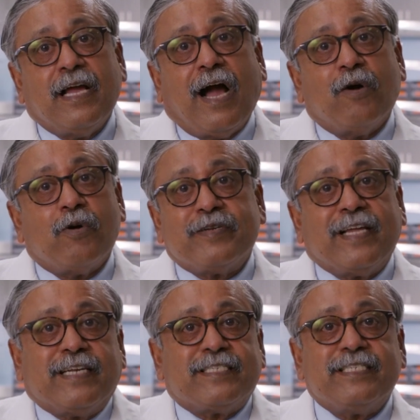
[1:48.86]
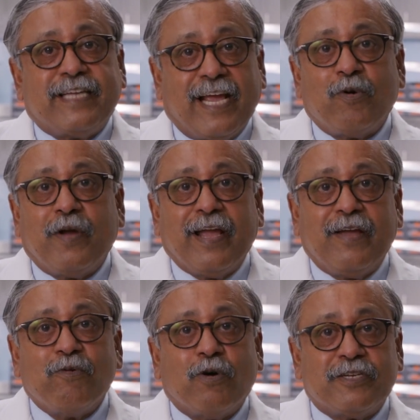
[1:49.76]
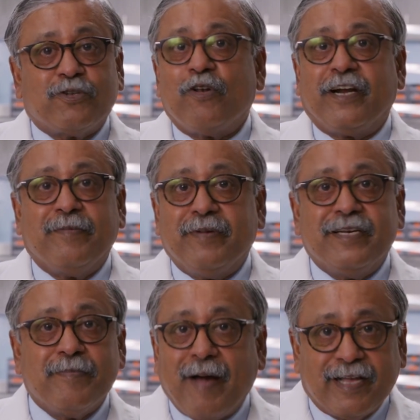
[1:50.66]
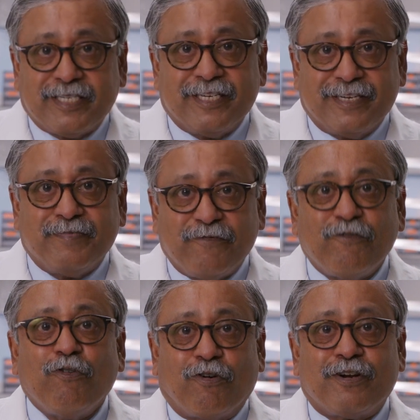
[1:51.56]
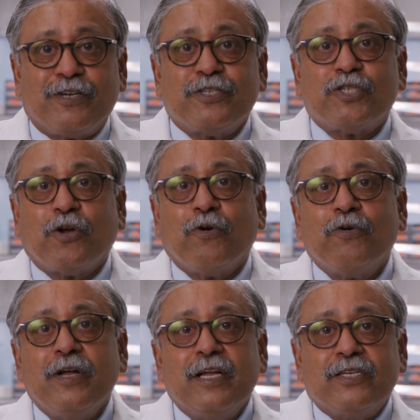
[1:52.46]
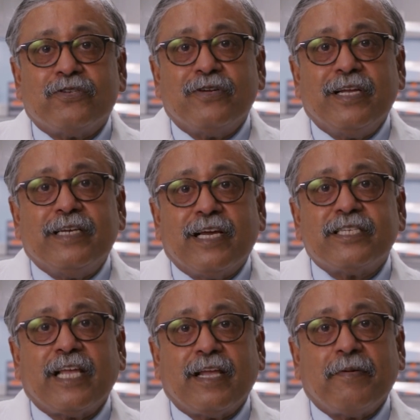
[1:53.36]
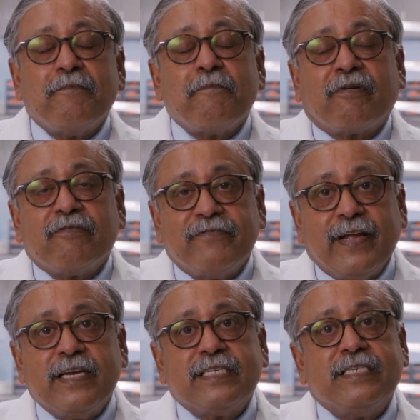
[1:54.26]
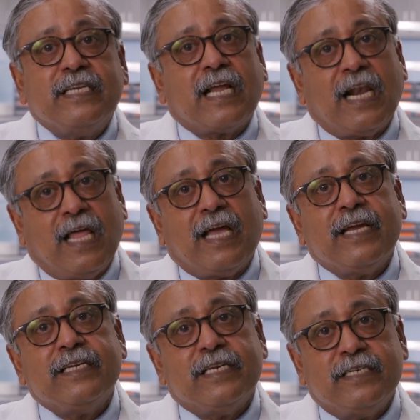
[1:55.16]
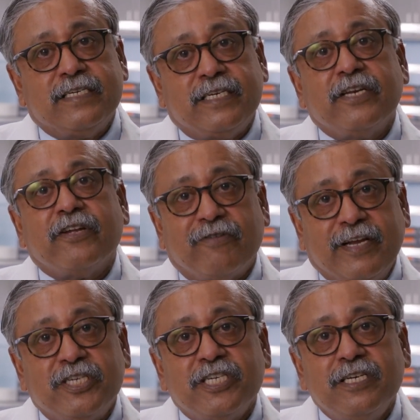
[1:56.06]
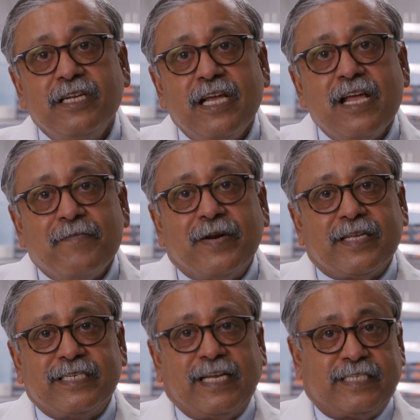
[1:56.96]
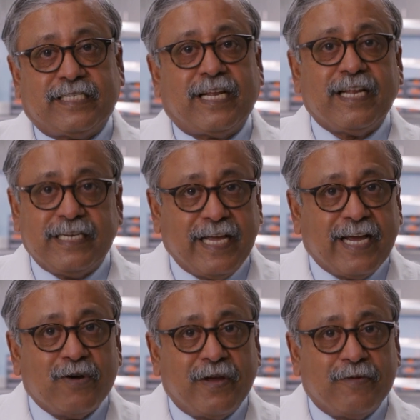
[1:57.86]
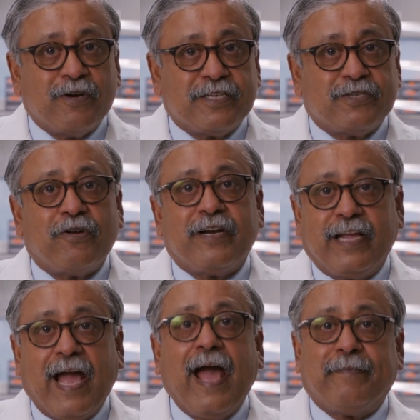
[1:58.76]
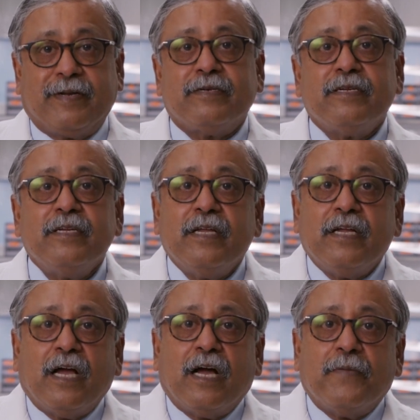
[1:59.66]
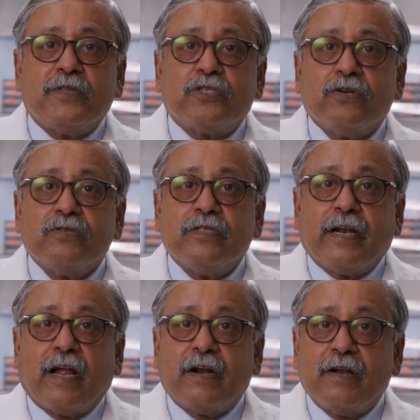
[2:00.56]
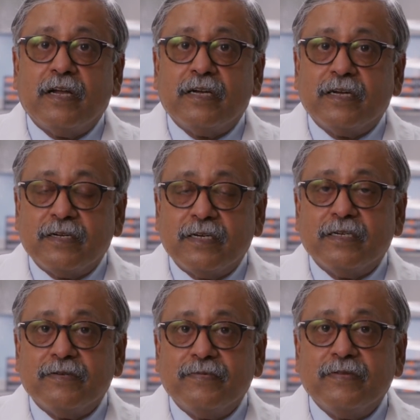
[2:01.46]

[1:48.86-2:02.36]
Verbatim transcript: However, that doesn't take away what has already been deposited before. So it does prevent decline and deterioration, but doesn't necessarily take away what has already happened. So there are